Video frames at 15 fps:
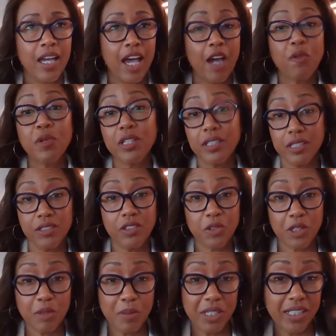I really
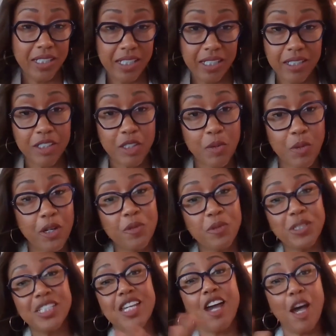enjoyed being in Italy where it
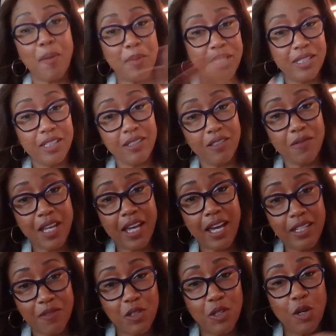was the opposite of
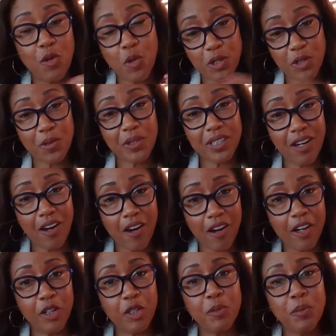that. Even though I worked really
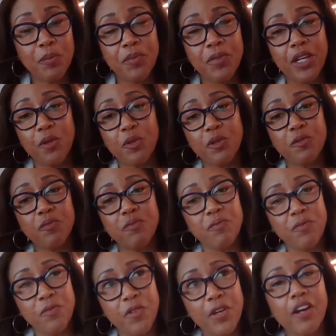hard, they were
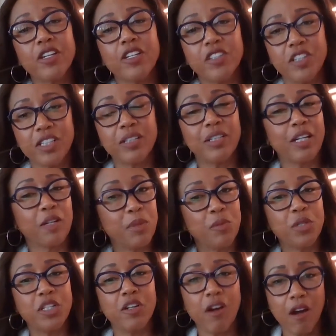very good at, like, but
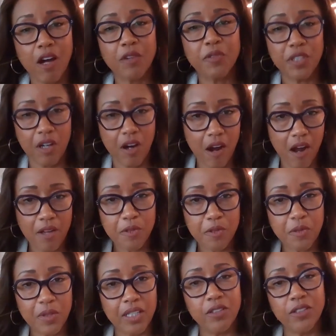when you're off
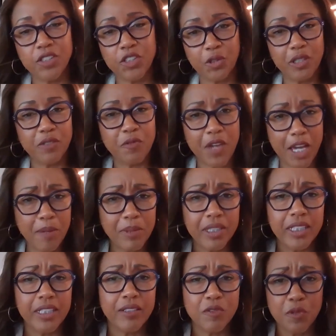and you're enjoying
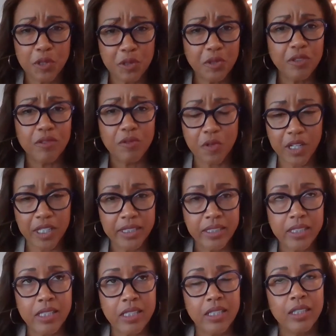family and food and
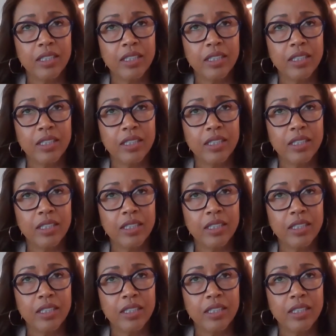friends.